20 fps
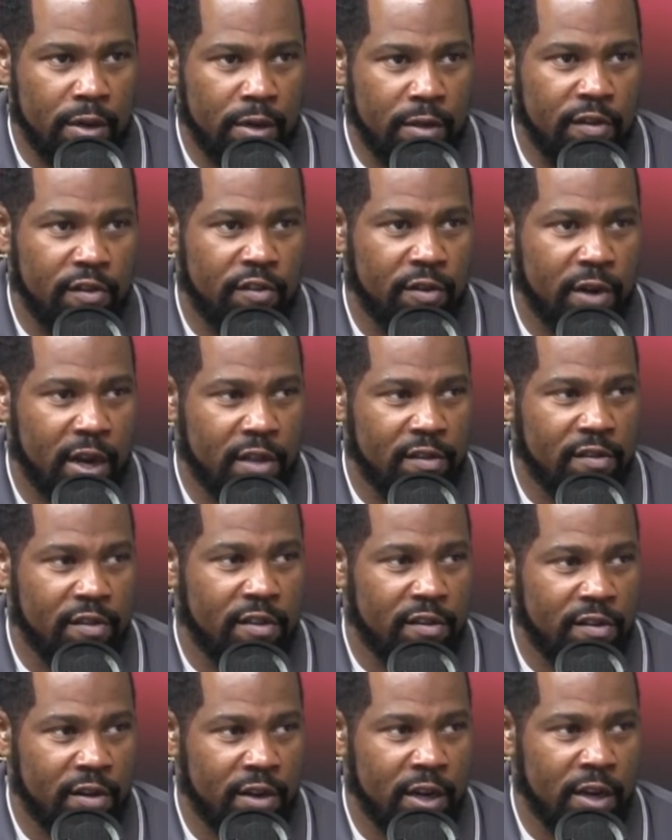to
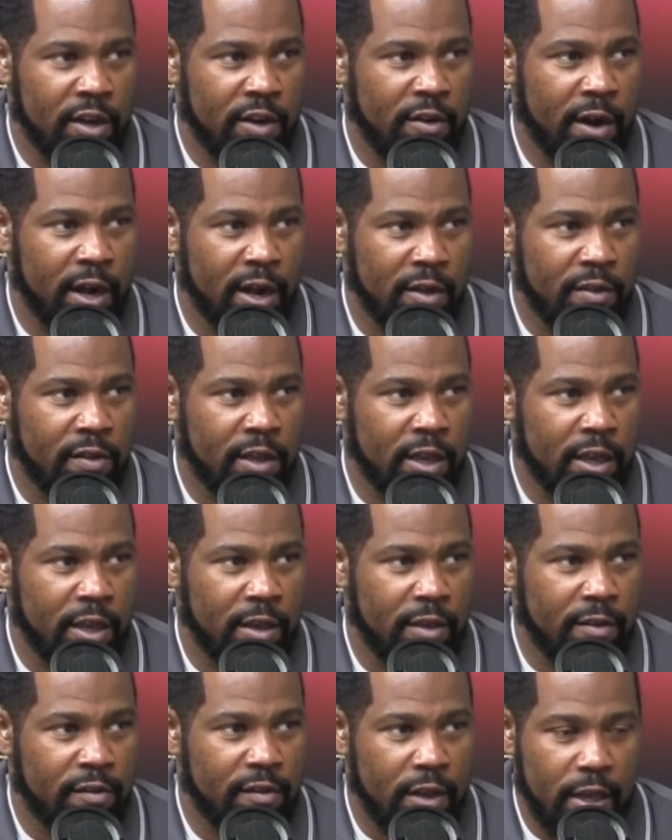transition into greater
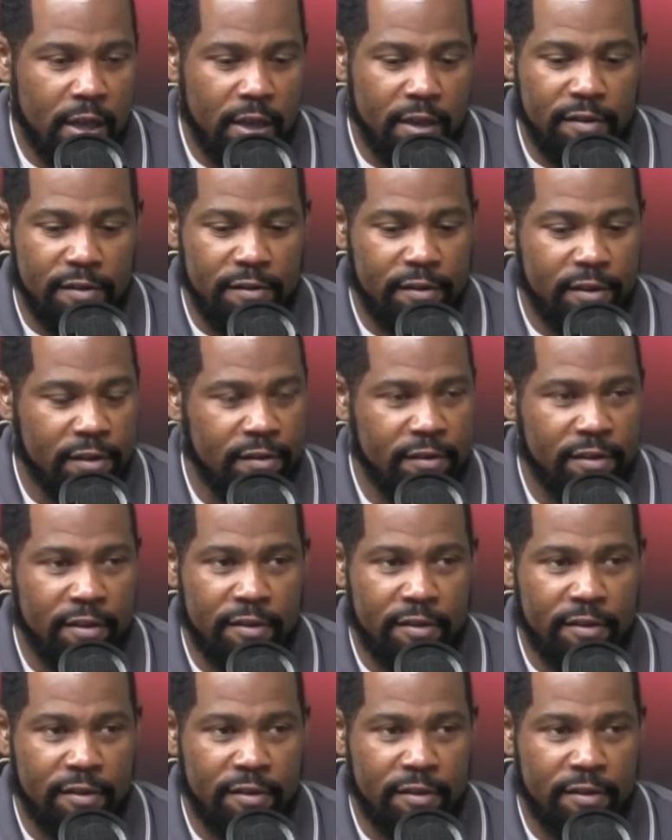things is just